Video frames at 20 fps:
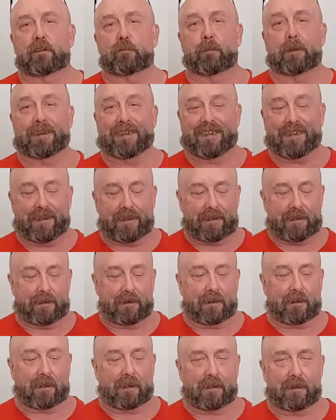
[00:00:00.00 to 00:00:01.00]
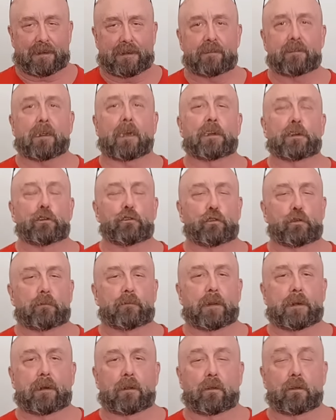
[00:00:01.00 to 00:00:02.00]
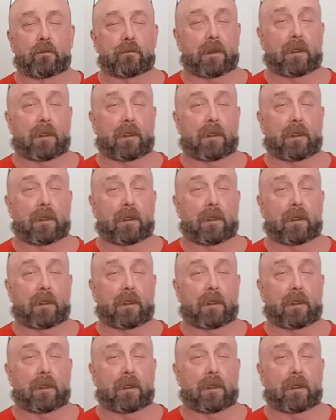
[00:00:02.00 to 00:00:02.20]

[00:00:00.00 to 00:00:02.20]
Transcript: but he's got YouTube videos.